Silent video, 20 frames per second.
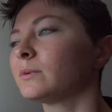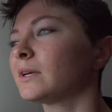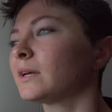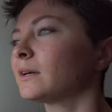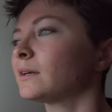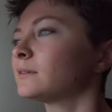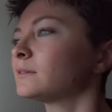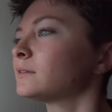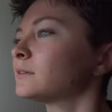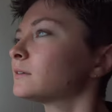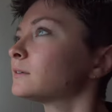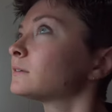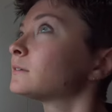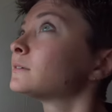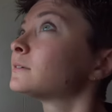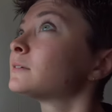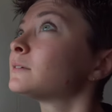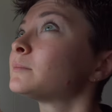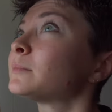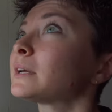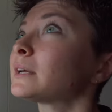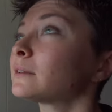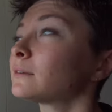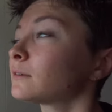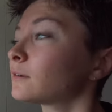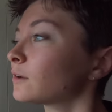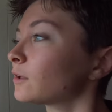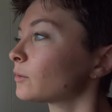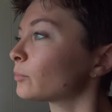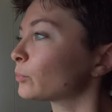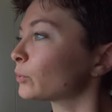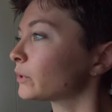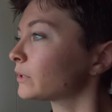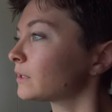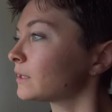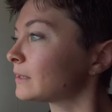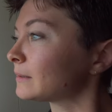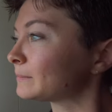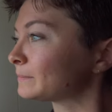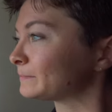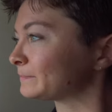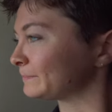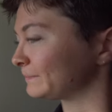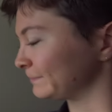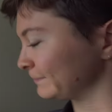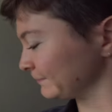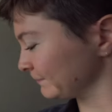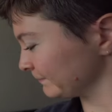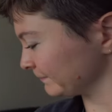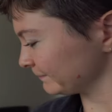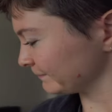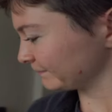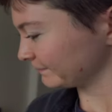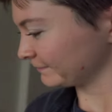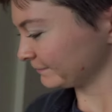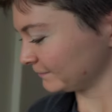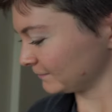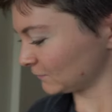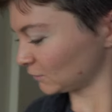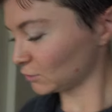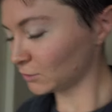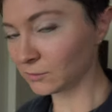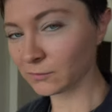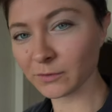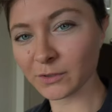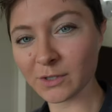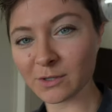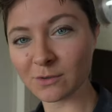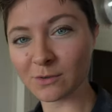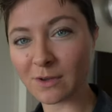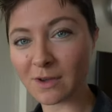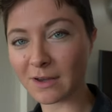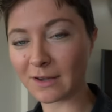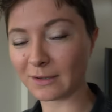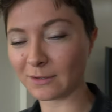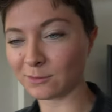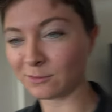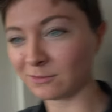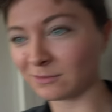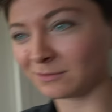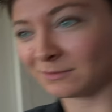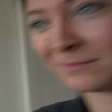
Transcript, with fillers: we had to make it look all pretty. Just for you guys.